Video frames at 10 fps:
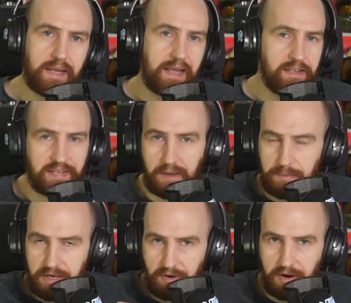It's helped
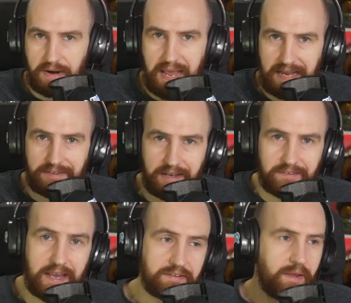me grow an
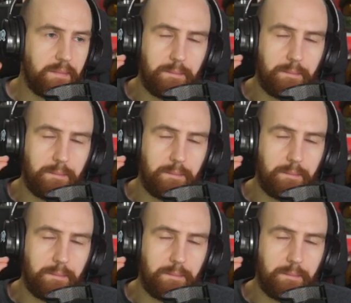triple X.